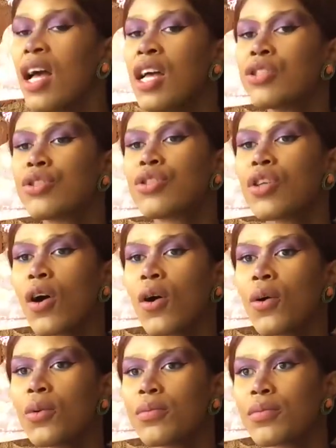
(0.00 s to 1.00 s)
So
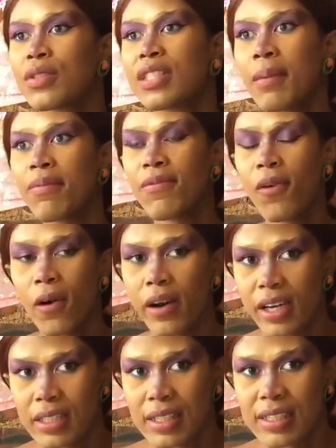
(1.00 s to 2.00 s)
step 4 is a
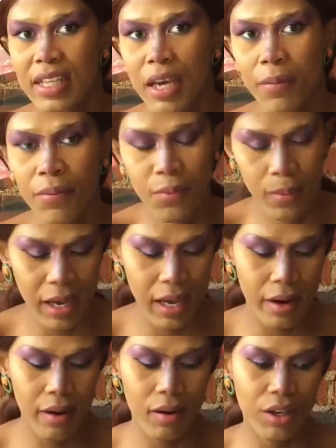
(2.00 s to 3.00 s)
step where
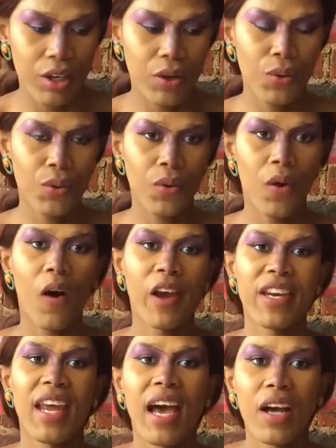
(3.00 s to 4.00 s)
you are
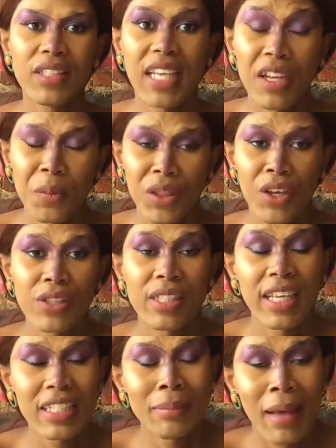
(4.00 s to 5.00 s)
now done with your 6
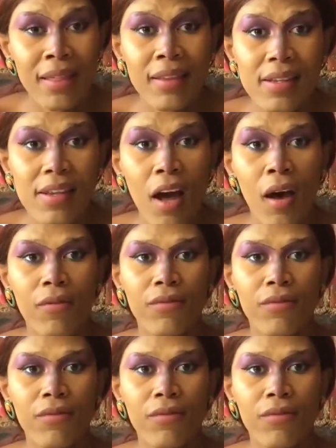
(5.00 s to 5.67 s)
months of